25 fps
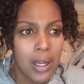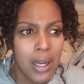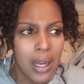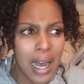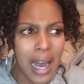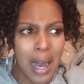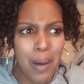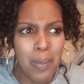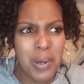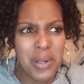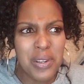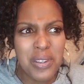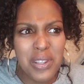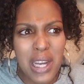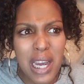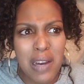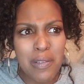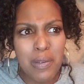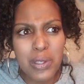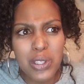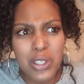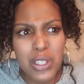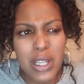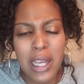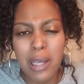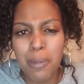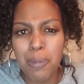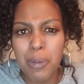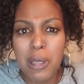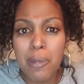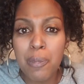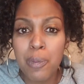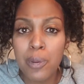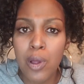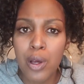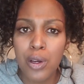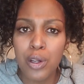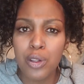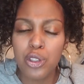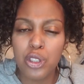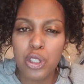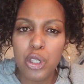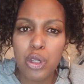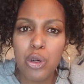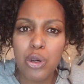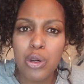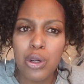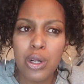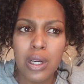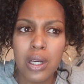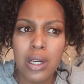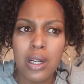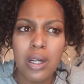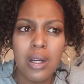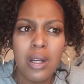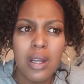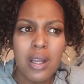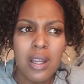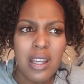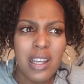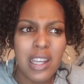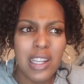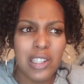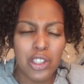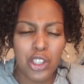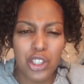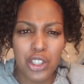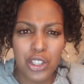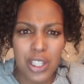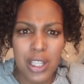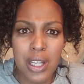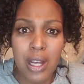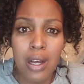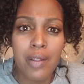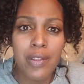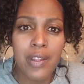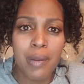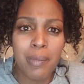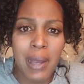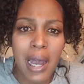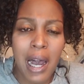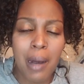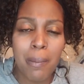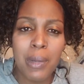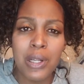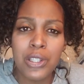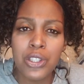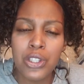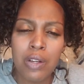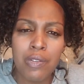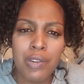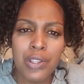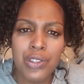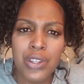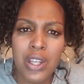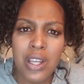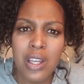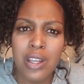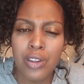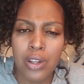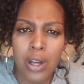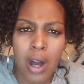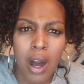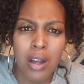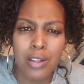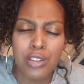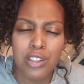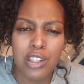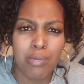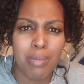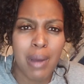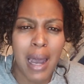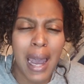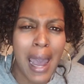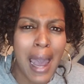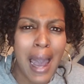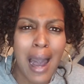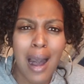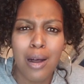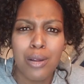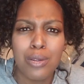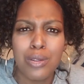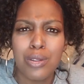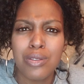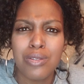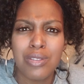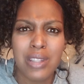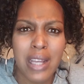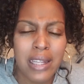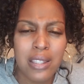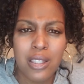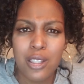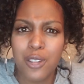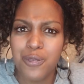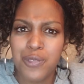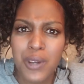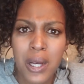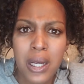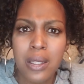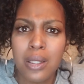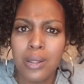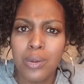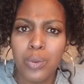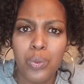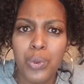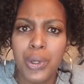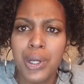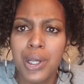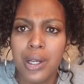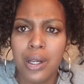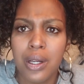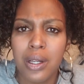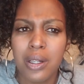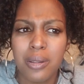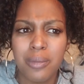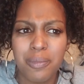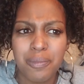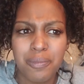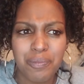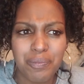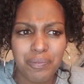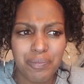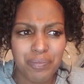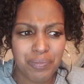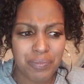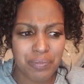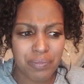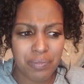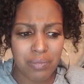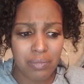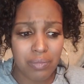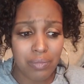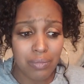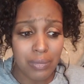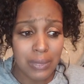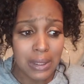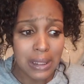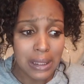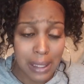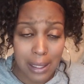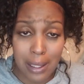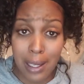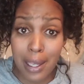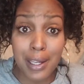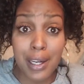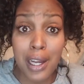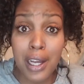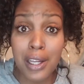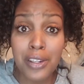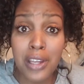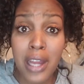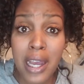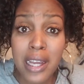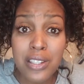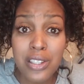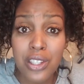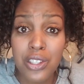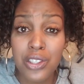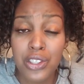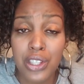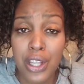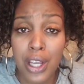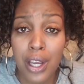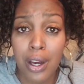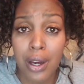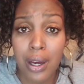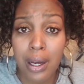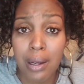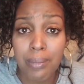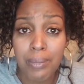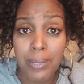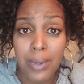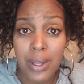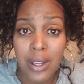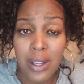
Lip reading: I would never take people on a tour and tell them how much everything costs in my house. That's fucking weird. And unnecessary.